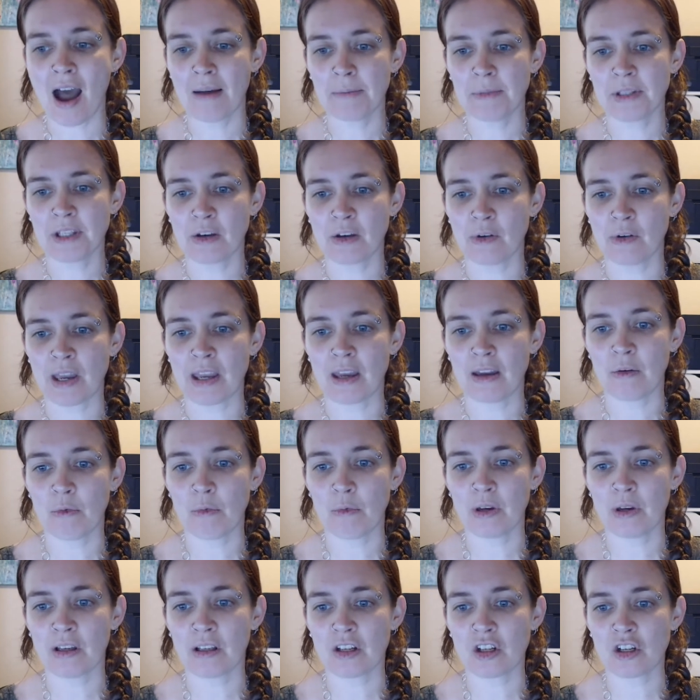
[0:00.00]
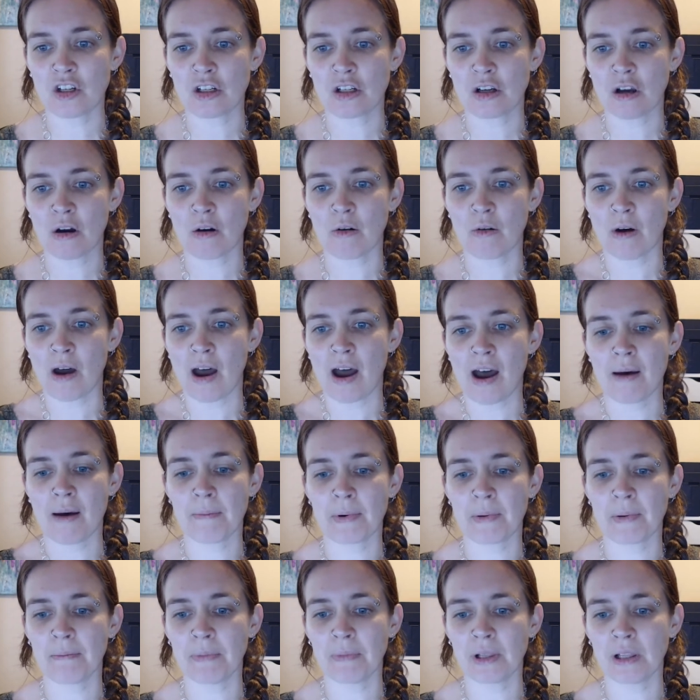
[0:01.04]
So it will show up
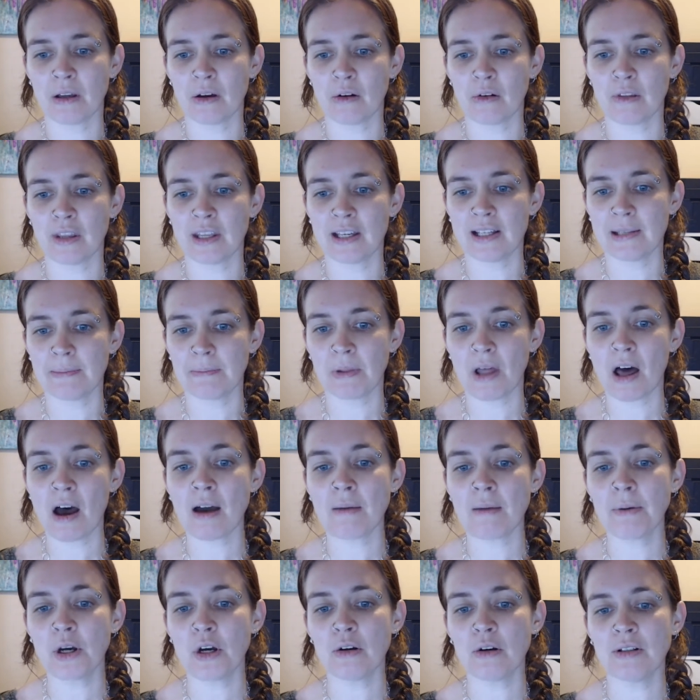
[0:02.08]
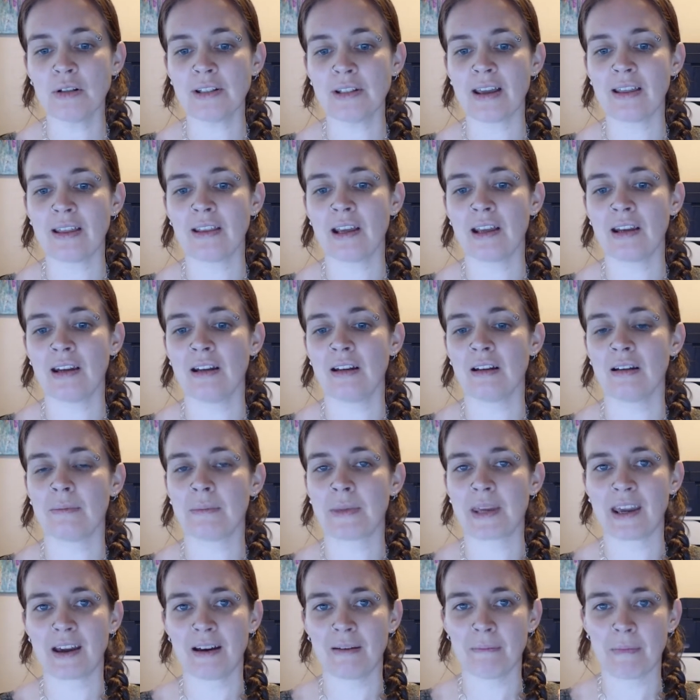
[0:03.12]
below this blog post. And then it'll
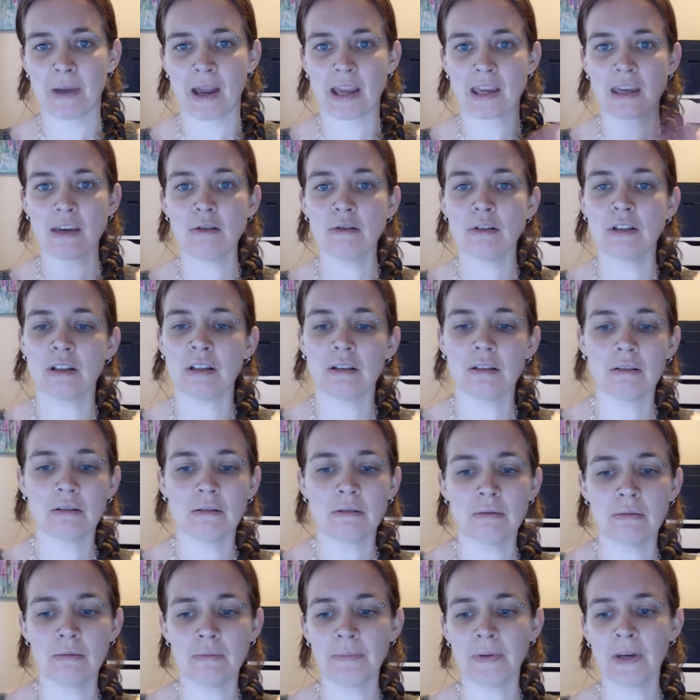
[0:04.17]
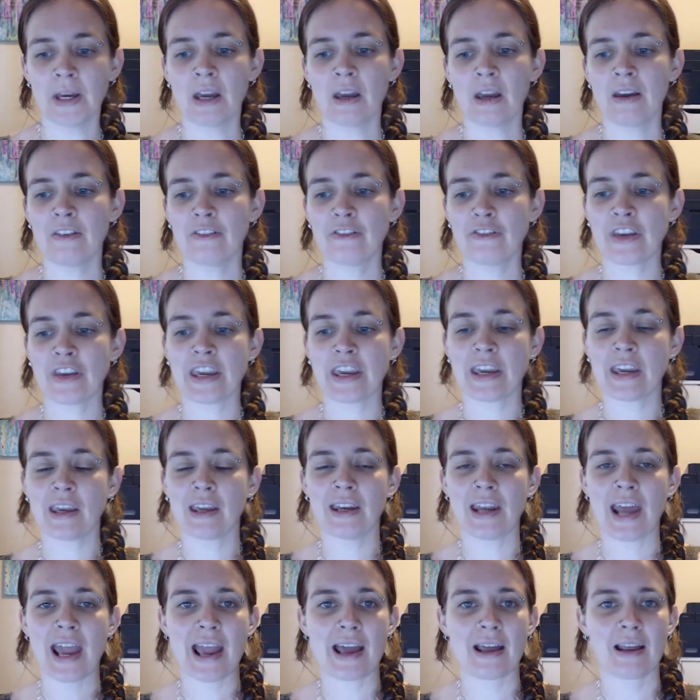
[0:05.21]
be on my YouTube
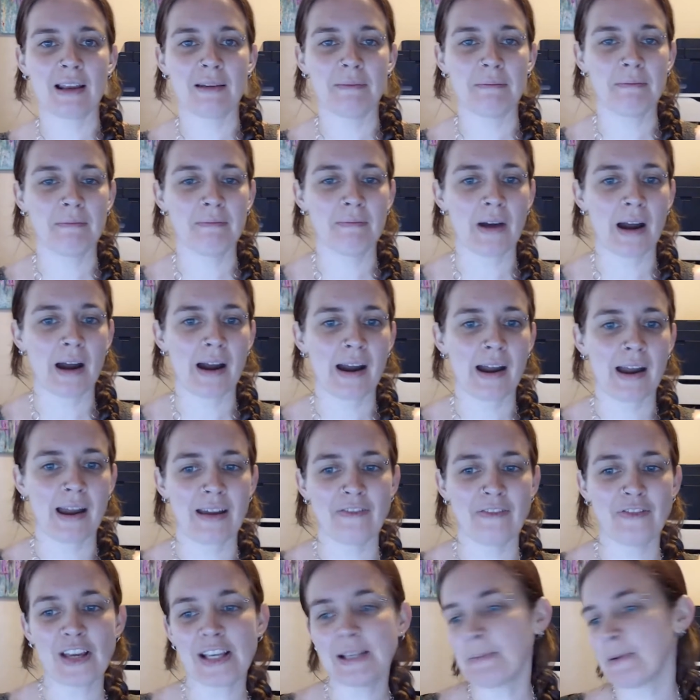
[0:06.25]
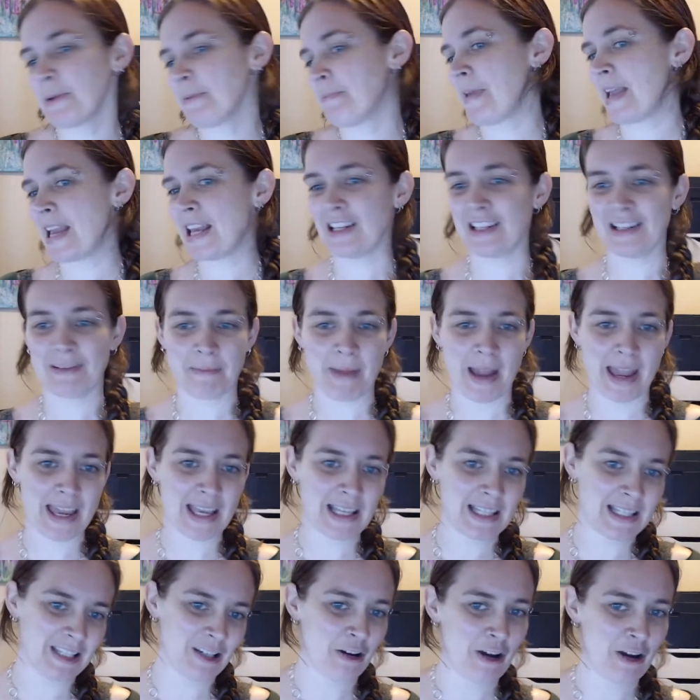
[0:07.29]
feed and my Facebook page and my
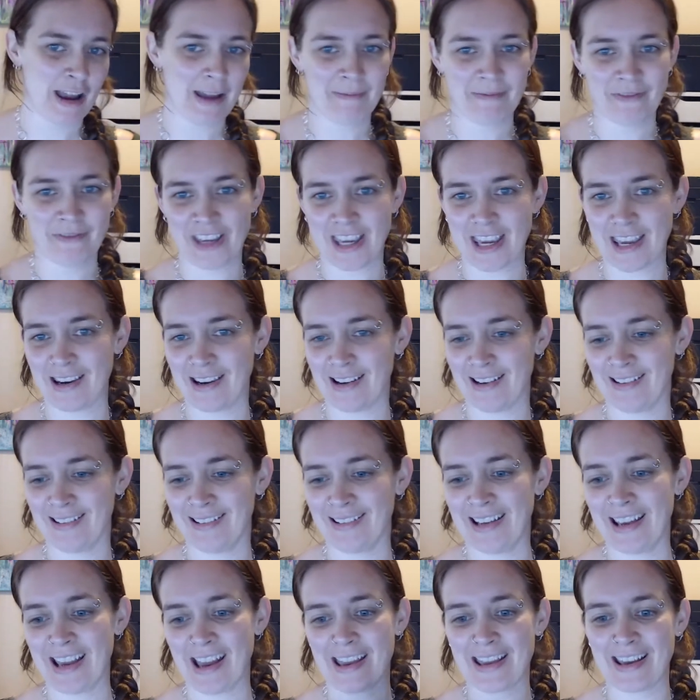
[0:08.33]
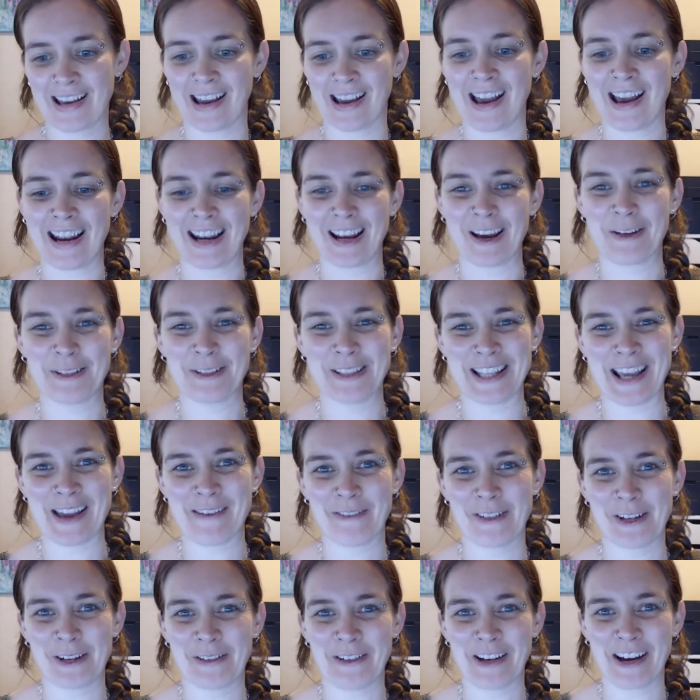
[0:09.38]
Instagram feed. And it kind of goes
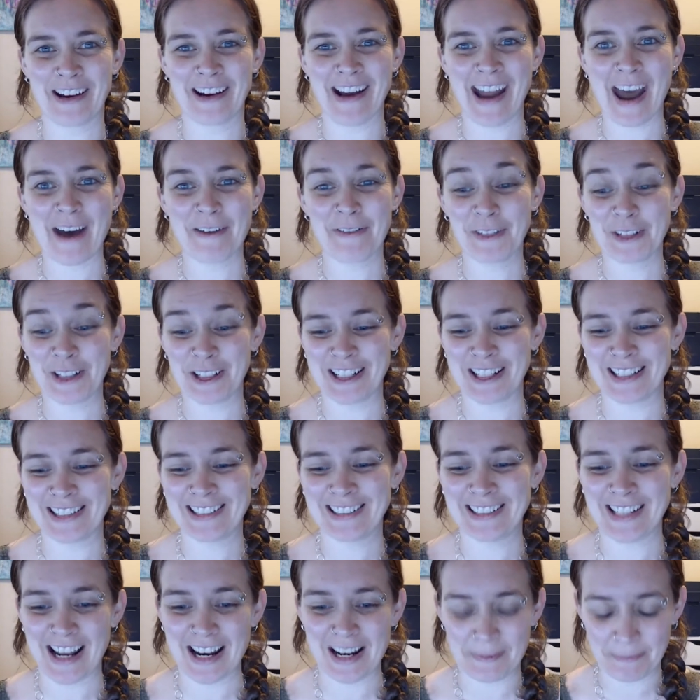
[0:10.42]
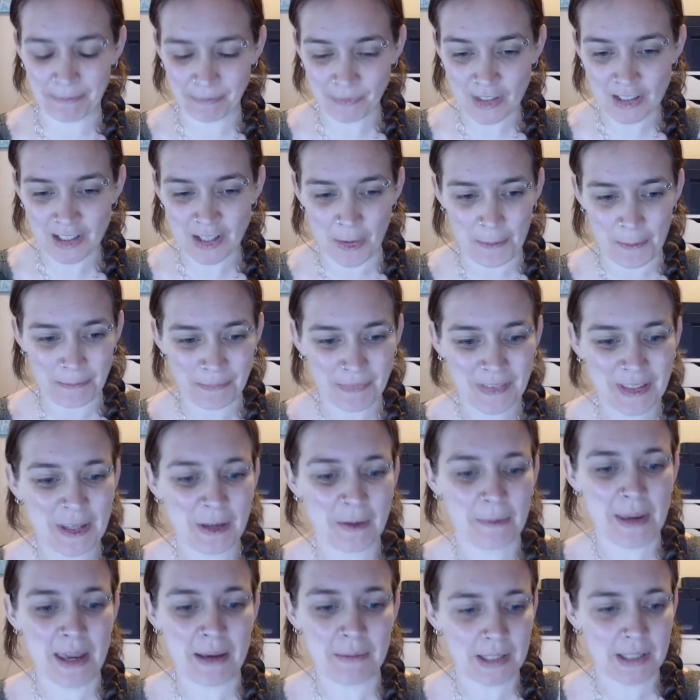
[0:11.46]
everywhere after it's done. So
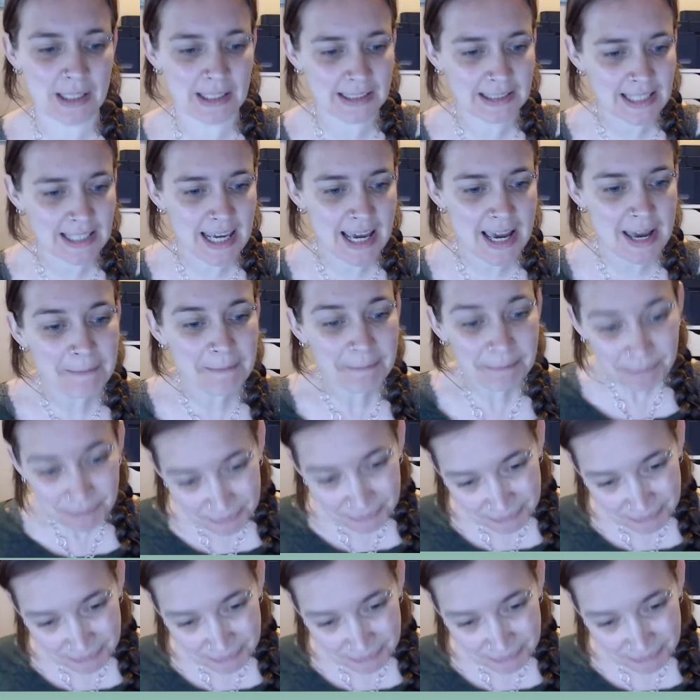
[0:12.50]
you'll be able to see it.